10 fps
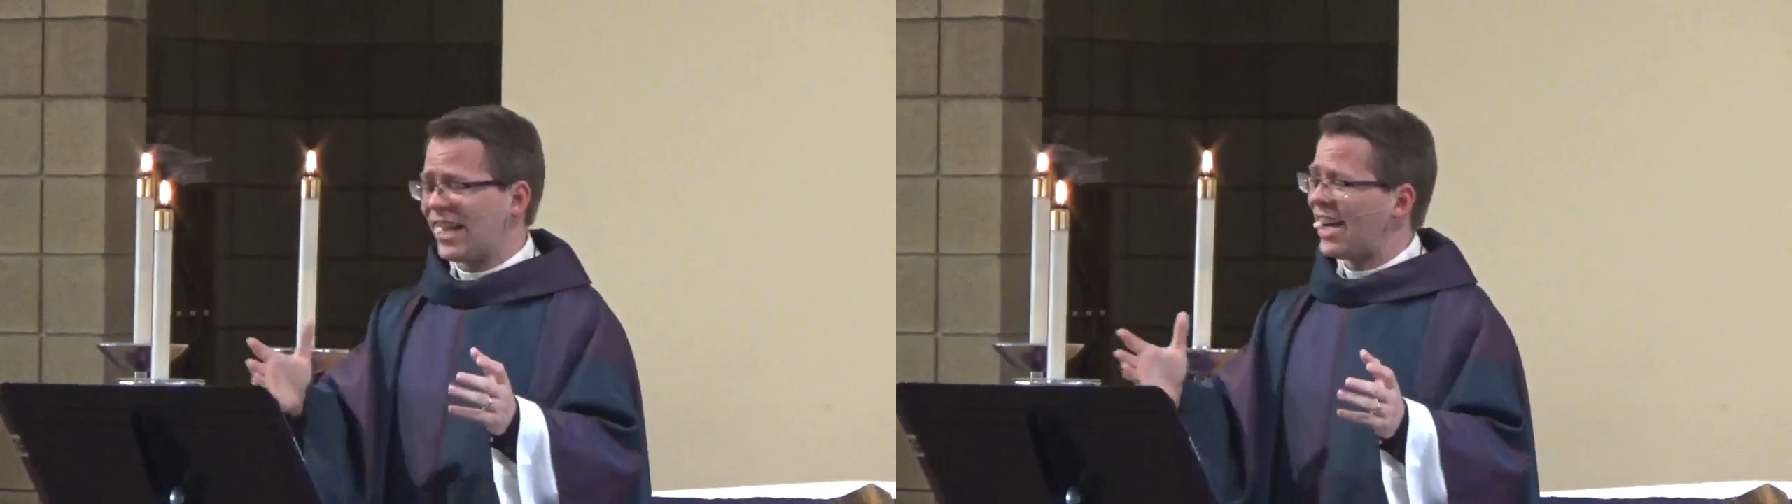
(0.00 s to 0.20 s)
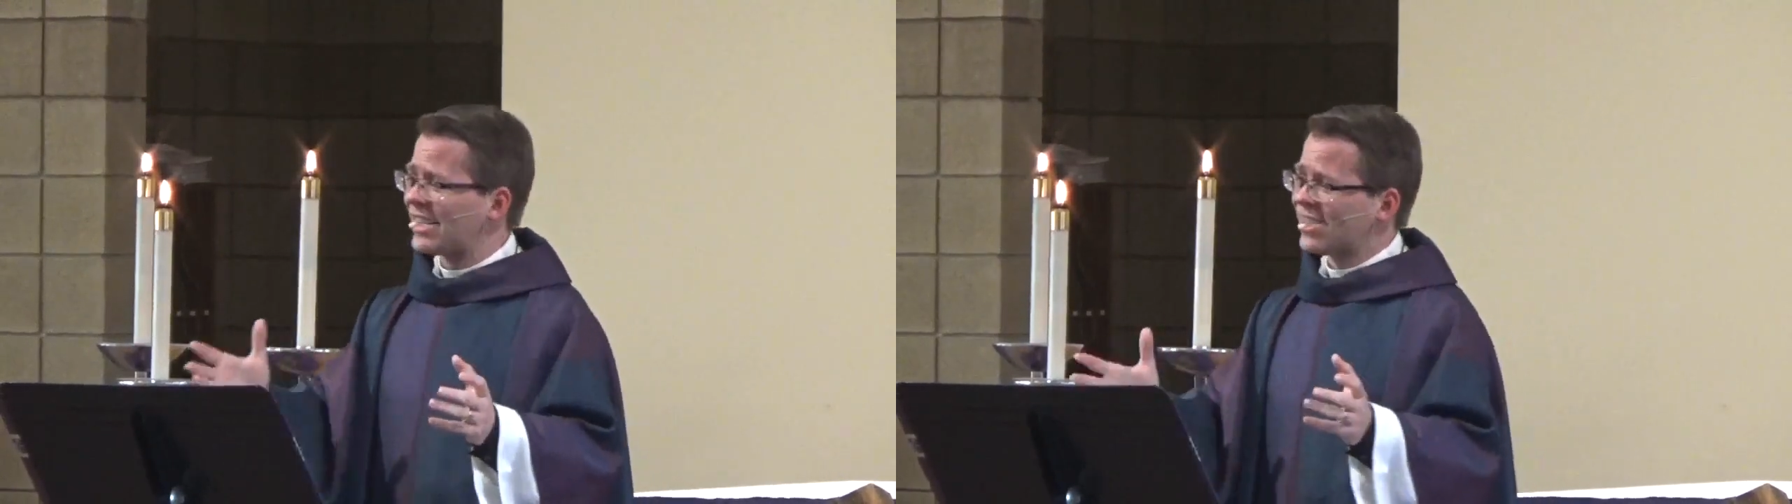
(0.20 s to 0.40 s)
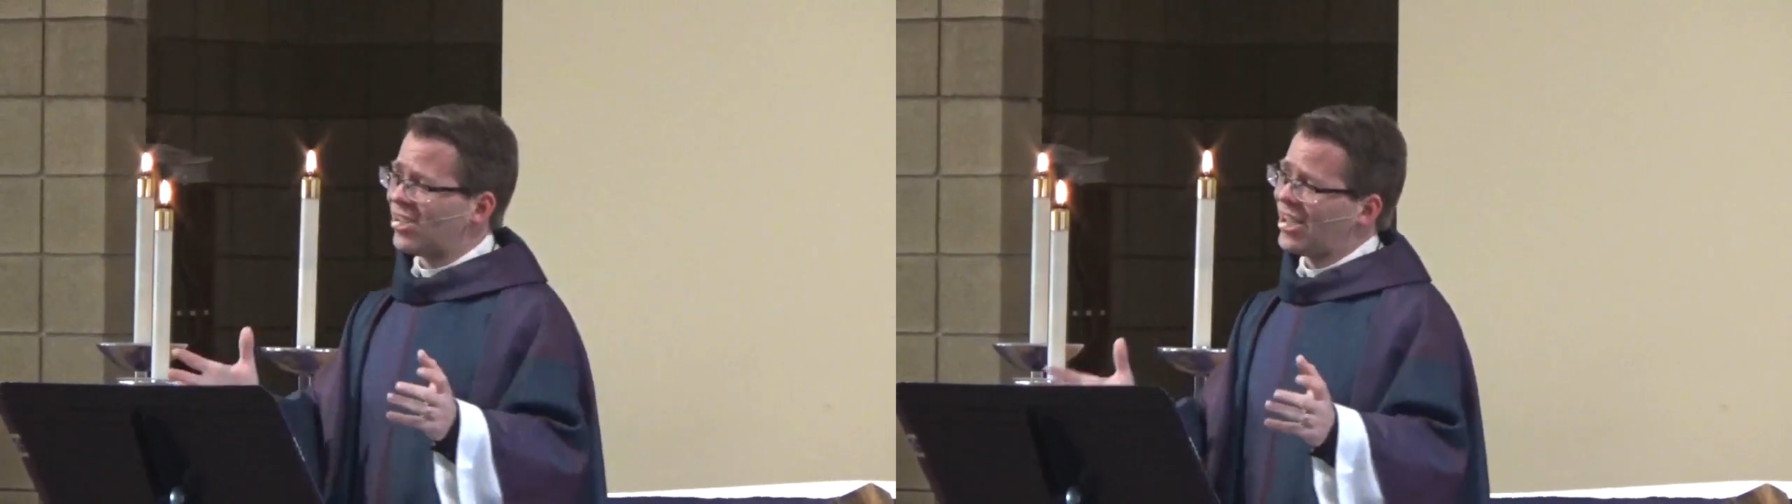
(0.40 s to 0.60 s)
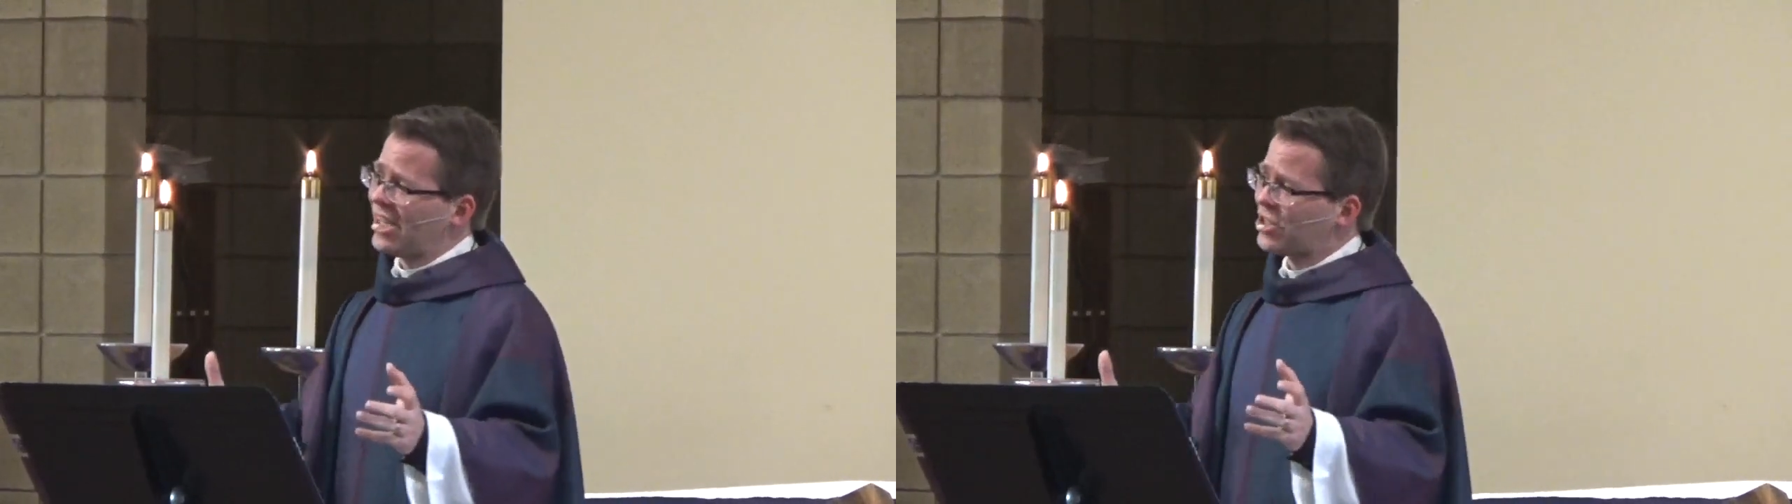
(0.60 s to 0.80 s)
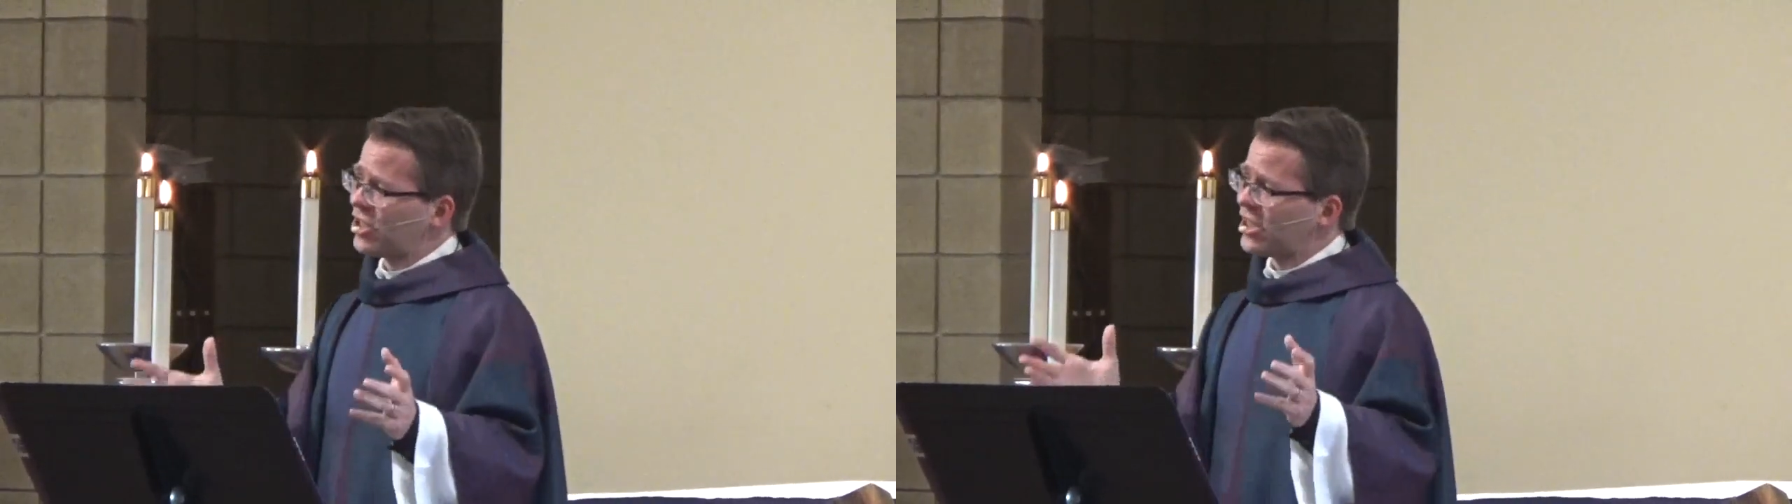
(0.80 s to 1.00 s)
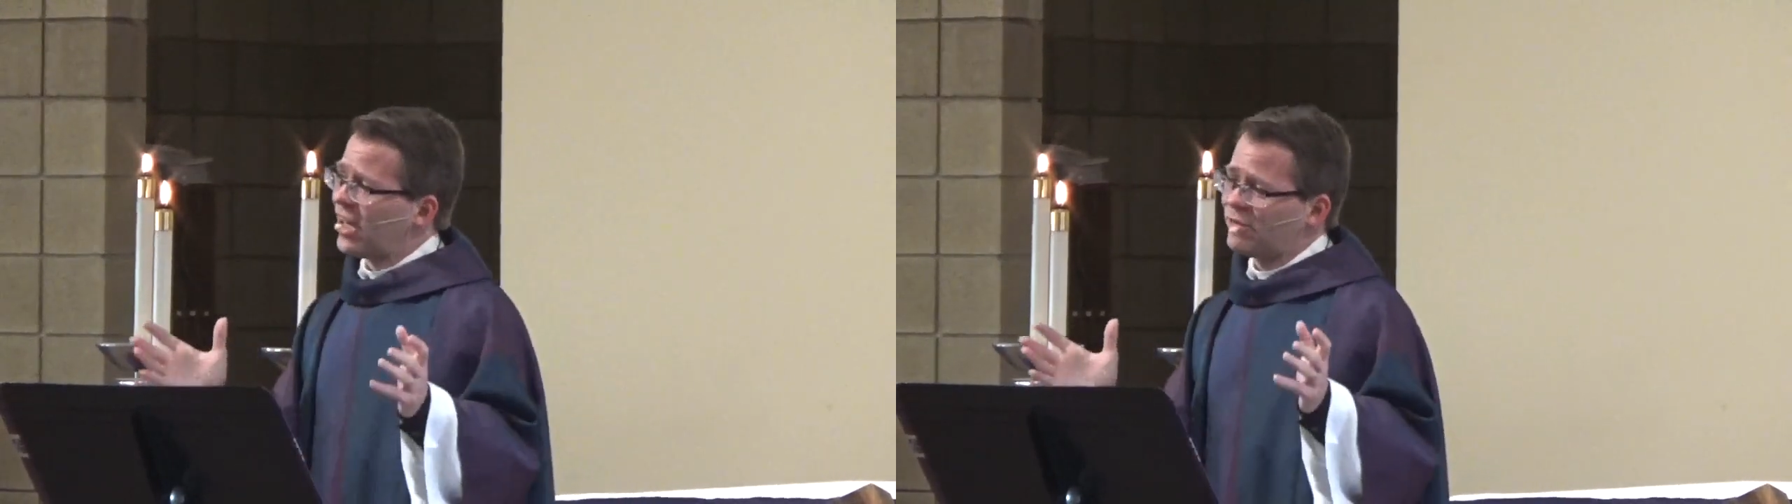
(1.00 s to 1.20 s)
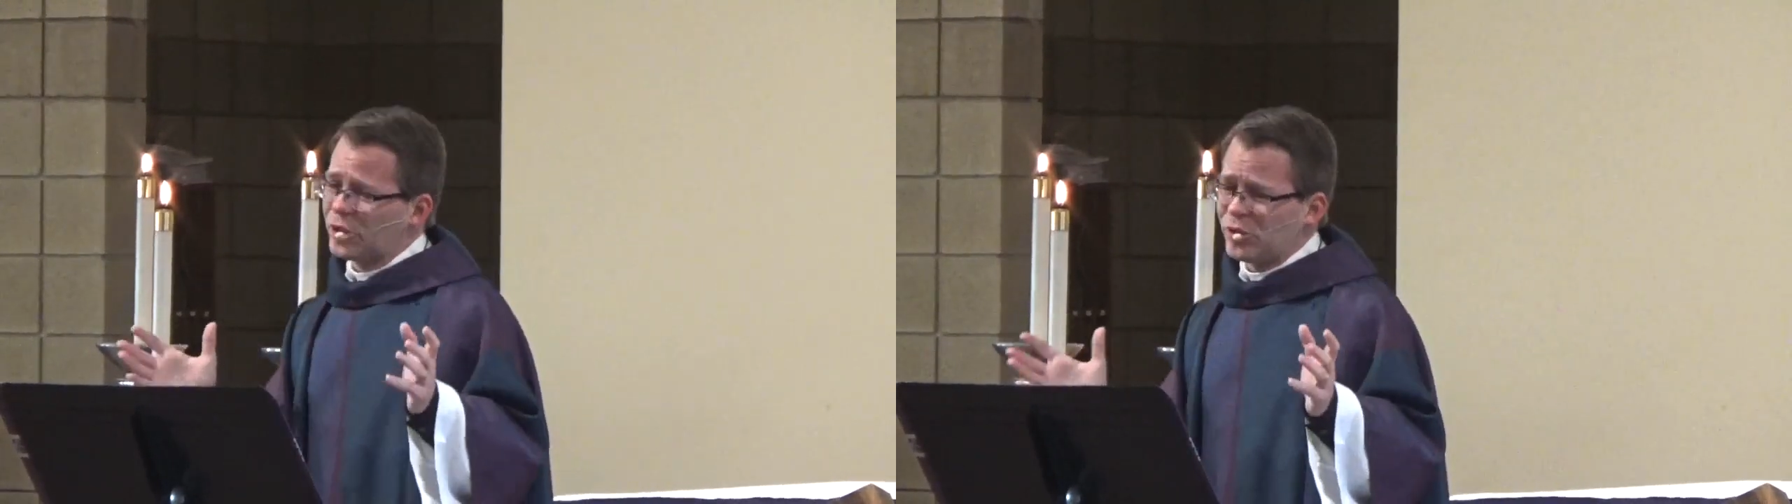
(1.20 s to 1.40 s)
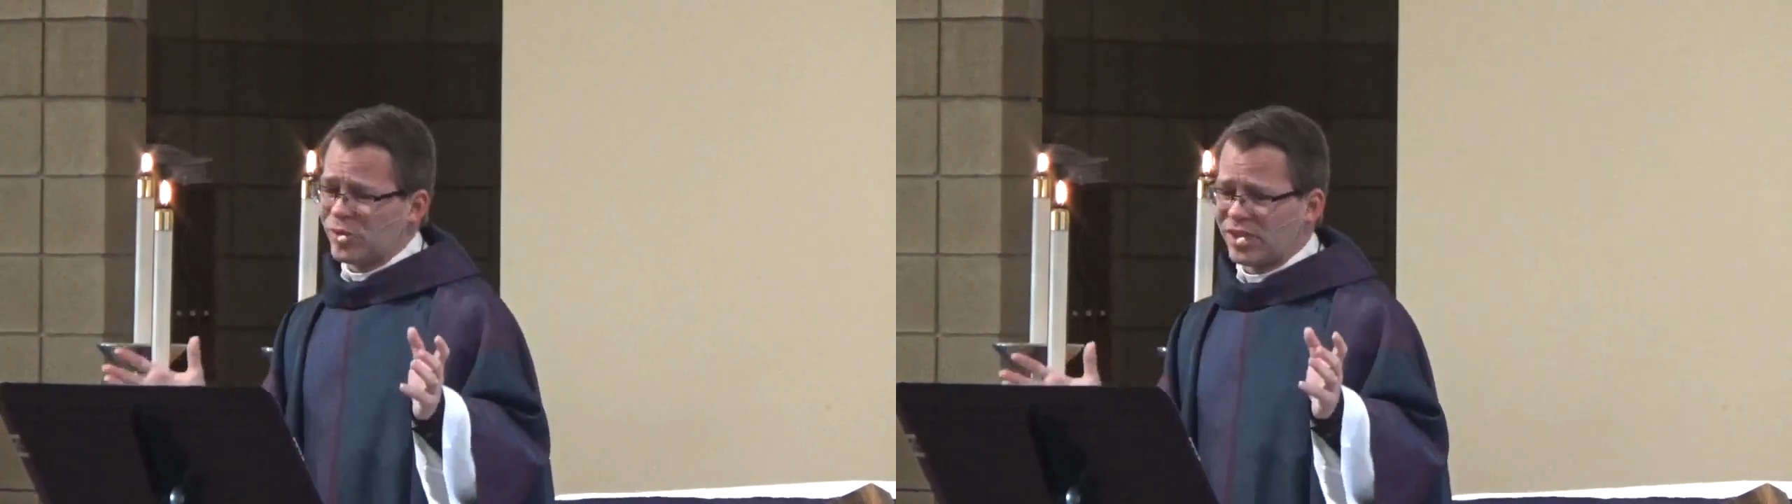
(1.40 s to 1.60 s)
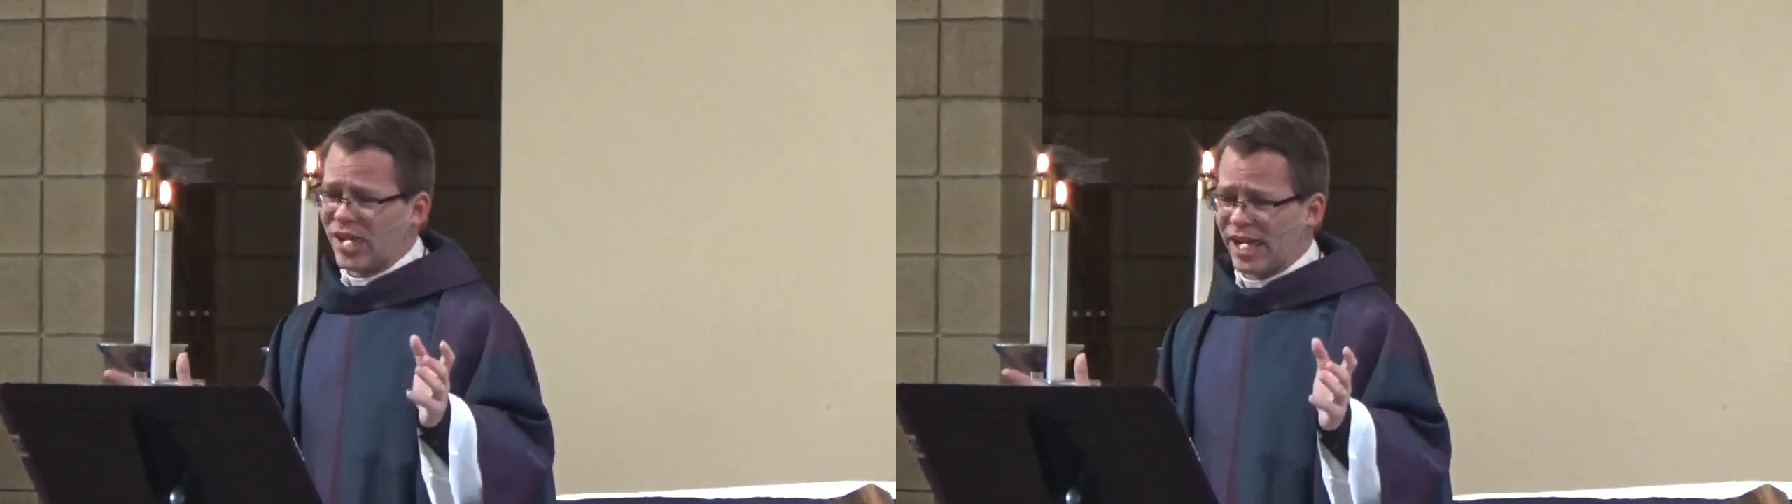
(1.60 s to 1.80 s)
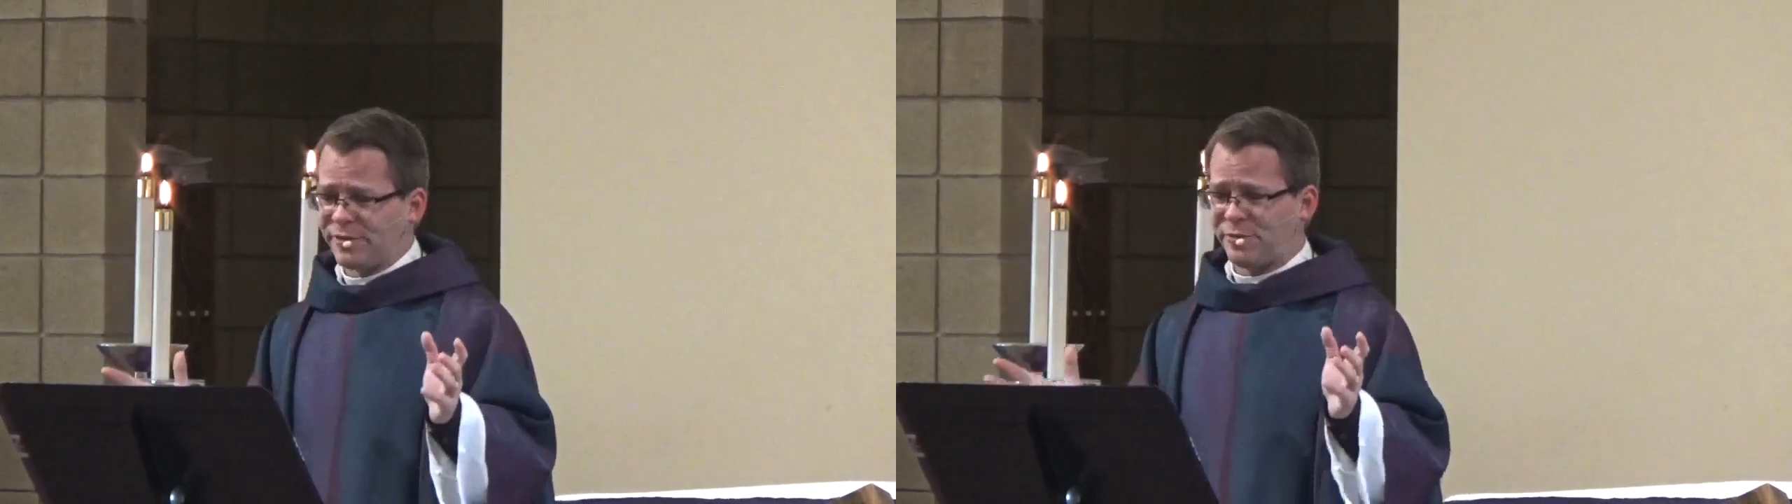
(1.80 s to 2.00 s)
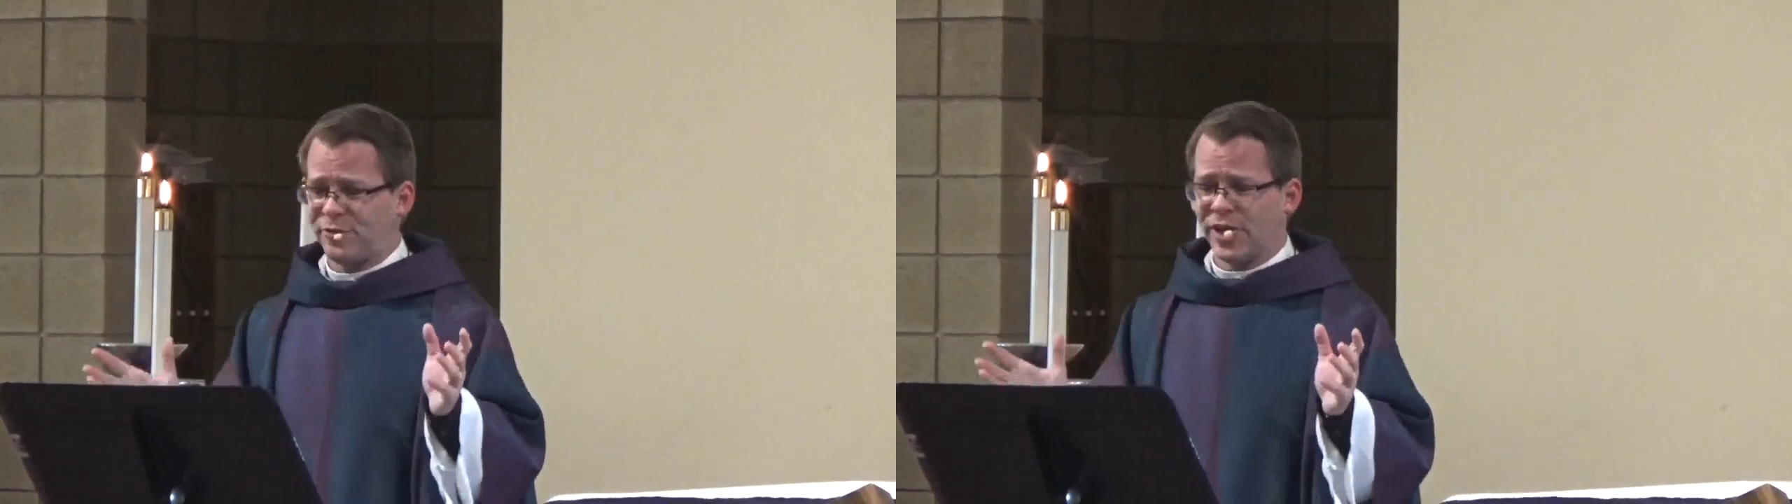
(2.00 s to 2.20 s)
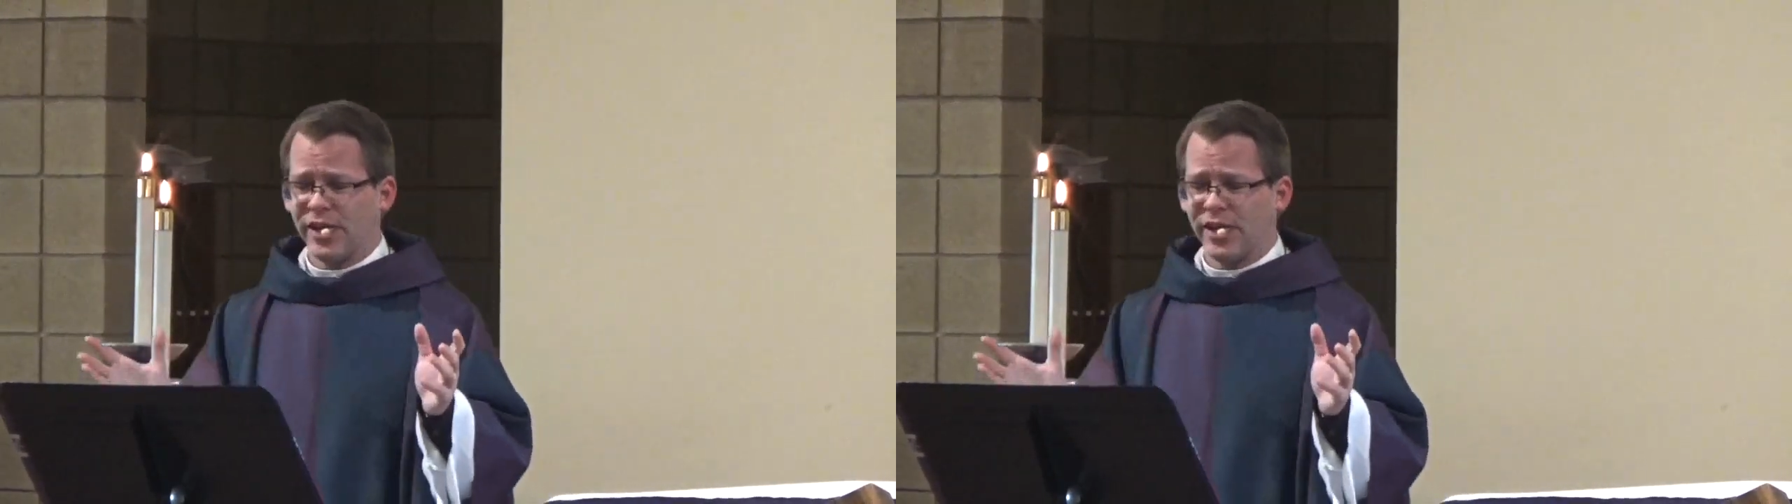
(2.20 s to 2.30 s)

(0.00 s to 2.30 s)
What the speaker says: isolation of human life,